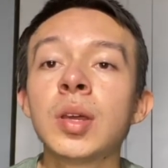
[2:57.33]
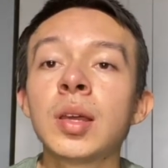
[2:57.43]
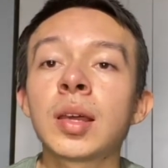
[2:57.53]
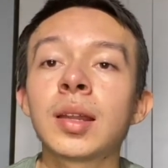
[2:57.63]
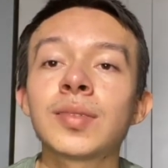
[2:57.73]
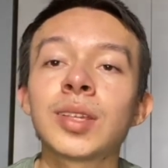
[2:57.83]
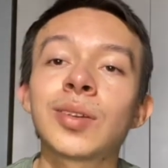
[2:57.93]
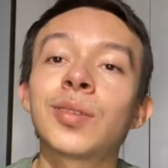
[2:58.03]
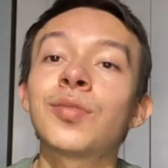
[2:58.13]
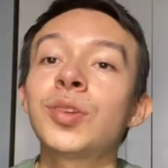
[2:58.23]
kind of take you
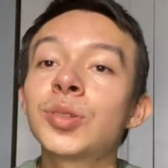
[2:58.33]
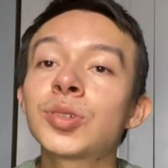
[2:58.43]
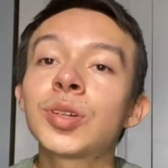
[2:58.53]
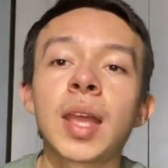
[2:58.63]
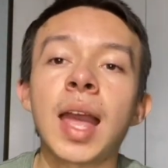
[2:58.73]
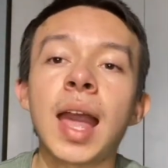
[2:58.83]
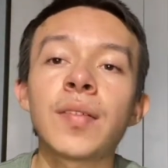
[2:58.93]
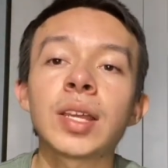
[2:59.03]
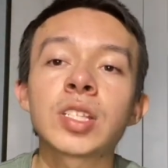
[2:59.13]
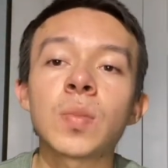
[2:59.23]
on a field trip.
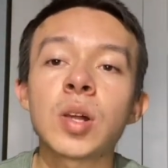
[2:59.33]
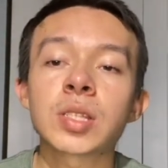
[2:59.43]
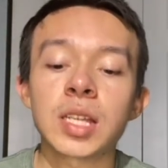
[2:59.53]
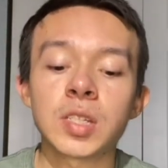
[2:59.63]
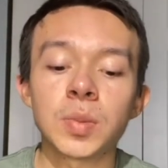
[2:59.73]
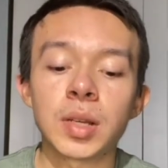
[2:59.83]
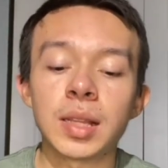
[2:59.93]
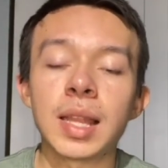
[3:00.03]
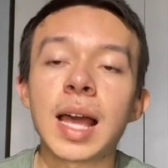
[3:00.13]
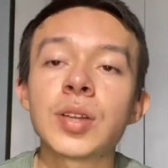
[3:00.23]
Having a small sketchbook
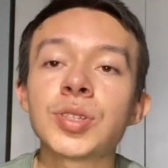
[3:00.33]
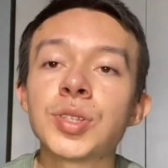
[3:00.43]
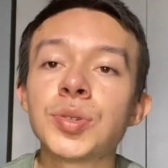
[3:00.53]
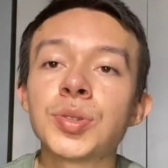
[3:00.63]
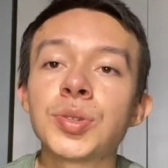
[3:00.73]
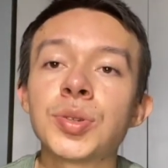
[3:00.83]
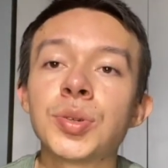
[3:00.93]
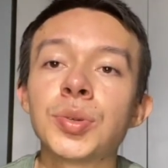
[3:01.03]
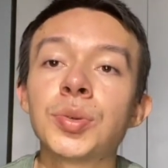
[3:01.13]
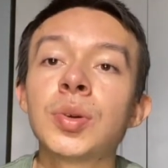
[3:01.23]
allows you to